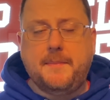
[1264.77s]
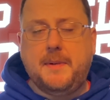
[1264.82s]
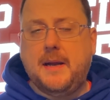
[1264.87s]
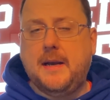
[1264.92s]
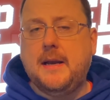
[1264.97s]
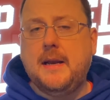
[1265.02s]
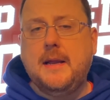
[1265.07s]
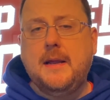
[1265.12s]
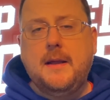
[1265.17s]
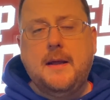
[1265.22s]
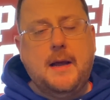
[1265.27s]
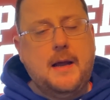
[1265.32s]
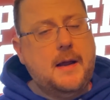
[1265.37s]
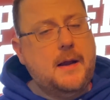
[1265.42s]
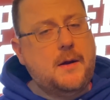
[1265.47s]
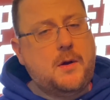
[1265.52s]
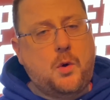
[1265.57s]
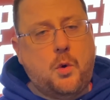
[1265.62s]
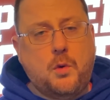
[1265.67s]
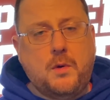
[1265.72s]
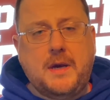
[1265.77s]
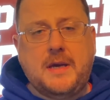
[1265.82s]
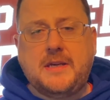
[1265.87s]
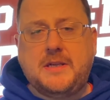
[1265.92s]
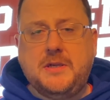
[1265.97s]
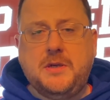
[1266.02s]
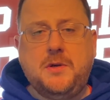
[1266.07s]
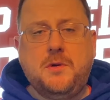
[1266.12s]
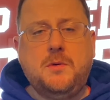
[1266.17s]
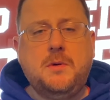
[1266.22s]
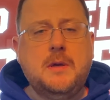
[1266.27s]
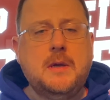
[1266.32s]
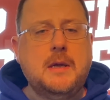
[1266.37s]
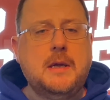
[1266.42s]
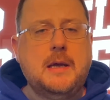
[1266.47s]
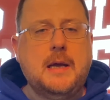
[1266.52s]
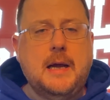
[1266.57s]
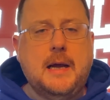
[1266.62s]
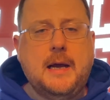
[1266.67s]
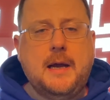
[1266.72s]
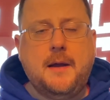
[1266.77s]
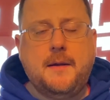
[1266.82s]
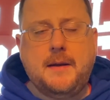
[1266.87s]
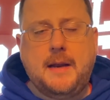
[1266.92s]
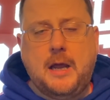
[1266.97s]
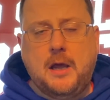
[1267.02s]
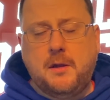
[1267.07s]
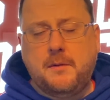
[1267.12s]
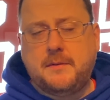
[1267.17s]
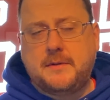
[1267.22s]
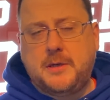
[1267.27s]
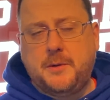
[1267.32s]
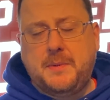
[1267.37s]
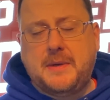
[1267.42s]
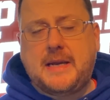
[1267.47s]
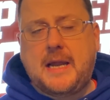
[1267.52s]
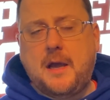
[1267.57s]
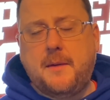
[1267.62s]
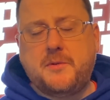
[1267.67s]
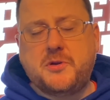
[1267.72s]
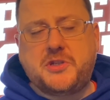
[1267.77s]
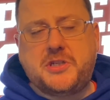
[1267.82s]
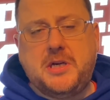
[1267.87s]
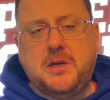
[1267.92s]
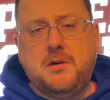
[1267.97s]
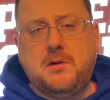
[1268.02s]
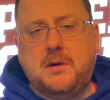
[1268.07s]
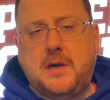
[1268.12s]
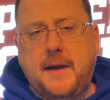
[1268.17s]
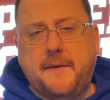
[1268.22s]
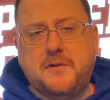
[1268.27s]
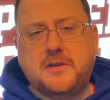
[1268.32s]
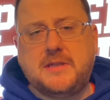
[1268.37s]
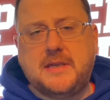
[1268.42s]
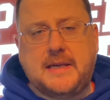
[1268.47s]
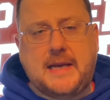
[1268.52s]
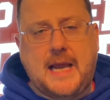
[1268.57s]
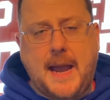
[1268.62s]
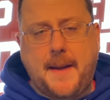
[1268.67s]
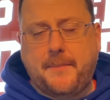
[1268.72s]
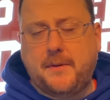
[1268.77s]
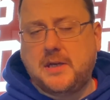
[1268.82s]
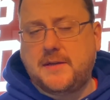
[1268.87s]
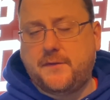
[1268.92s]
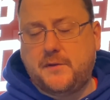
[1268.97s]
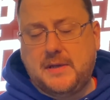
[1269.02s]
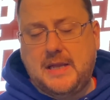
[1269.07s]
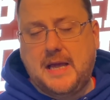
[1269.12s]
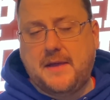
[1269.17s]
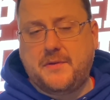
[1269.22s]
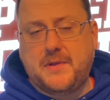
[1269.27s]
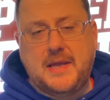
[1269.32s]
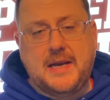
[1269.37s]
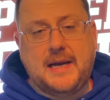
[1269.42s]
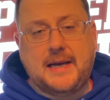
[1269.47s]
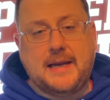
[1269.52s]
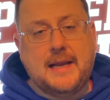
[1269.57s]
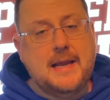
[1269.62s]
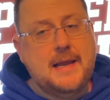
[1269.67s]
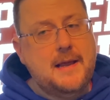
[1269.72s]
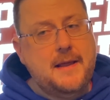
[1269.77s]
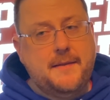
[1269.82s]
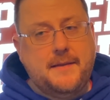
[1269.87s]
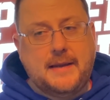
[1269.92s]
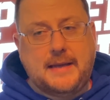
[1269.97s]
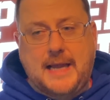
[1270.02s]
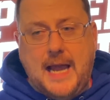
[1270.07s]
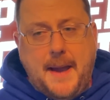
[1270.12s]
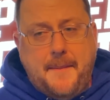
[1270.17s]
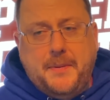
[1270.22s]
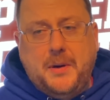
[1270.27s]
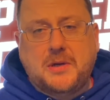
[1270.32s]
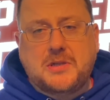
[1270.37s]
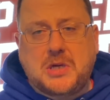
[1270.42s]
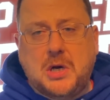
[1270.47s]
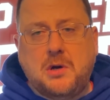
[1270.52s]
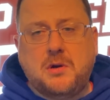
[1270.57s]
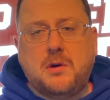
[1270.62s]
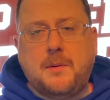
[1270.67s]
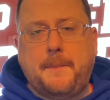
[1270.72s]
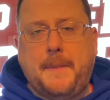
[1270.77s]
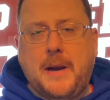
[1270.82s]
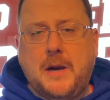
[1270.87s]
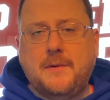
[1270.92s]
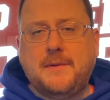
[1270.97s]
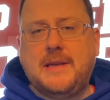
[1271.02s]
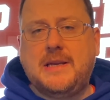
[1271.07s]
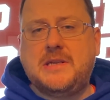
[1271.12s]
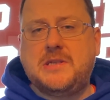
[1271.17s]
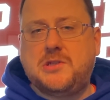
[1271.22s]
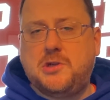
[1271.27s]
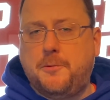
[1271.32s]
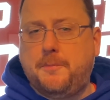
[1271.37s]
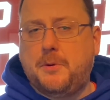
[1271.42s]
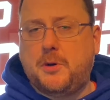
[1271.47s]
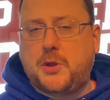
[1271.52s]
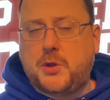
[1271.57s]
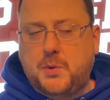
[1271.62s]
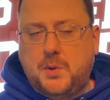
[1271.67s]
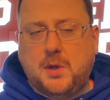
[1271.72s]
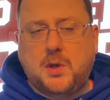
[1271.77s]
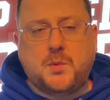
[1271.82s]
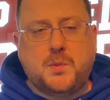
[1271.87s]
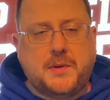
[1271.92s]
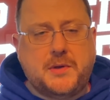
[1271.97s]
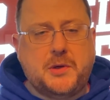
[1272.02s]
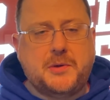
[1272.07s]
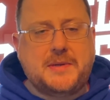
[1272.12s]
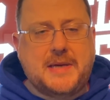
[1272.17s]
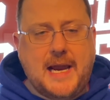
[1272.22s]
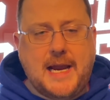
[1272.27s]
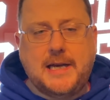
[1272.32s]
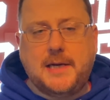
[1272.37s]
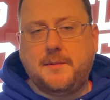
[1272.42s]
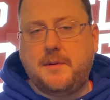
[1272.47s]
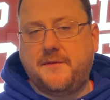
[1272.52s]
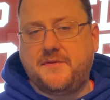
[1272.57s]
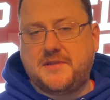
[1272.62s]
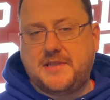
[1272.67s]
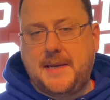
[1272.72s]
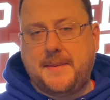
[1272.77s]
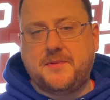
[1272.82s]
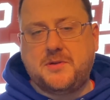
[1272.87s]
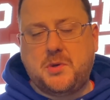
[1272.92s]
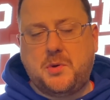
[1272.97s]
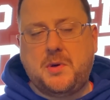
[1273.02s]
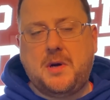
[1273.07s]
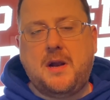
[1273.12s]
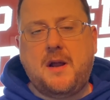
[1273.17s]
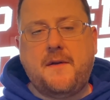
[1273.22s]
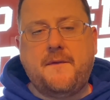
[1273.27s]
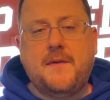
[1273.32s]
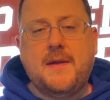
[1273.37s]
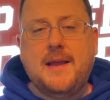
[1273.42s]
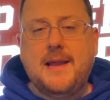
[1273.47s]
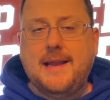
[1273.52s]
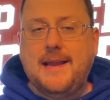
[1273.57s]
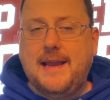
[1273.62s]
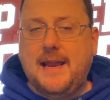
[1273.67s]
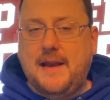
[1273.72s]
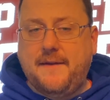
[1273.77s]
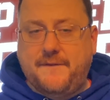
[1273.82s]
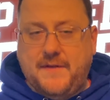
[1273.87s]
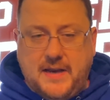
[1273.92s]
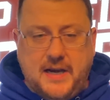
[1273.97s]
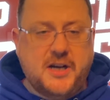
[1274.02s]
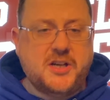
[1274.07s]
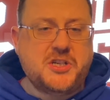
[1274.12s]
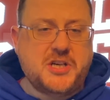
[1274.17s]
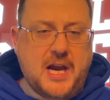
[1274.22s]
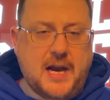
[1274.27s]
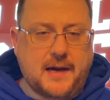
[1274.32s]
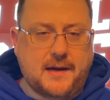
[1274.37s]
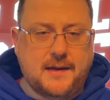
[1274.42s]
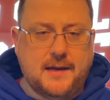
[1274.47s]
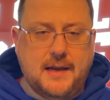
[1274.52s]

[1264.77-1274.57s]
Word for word: But according to Tariq Al-Bashir, who covers the Capitals for The Athletic, the Capitals aren't apparently super thrilled with their tandem of Samsonov and Vanecek.